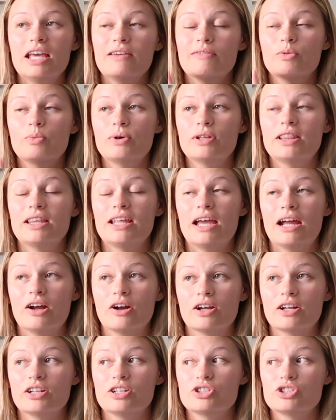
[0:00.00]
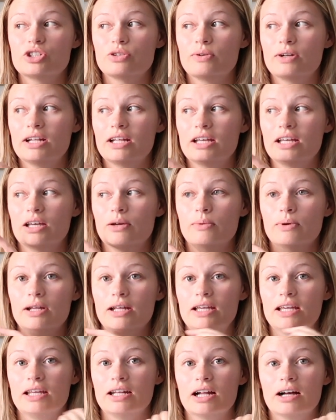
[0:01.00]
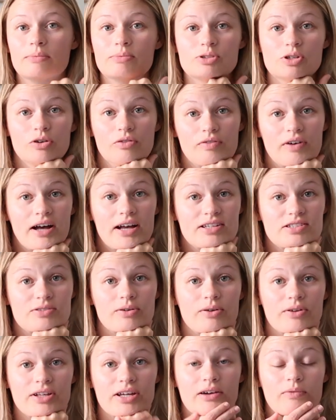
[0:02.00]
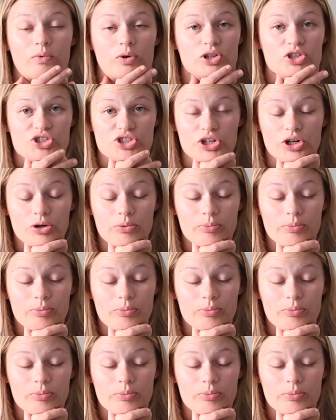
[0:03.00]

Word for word: even with the air conditioner running it would heat up so fast so I only have one shade